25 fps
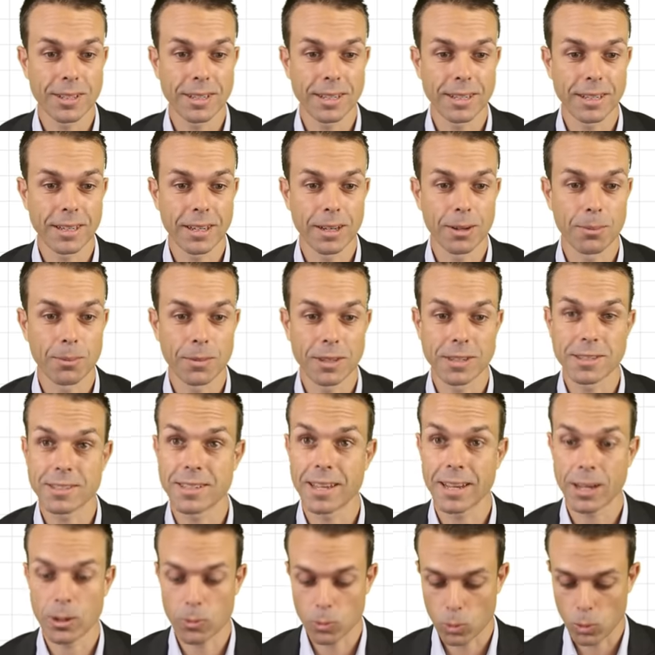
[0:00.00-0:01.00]
the
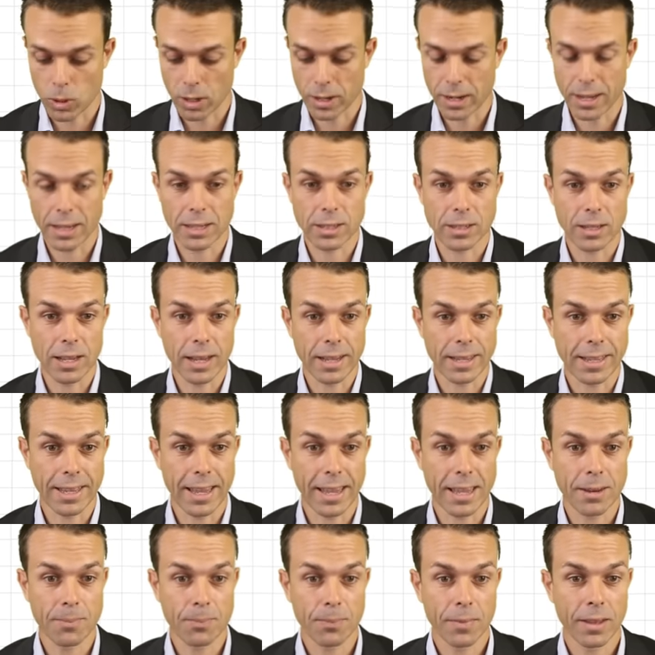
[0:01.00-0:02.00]
second one
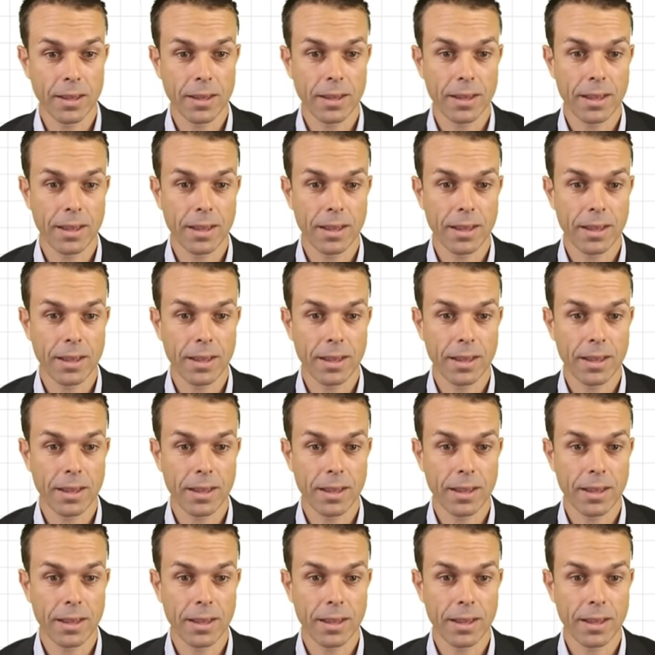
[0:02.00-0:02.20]
again,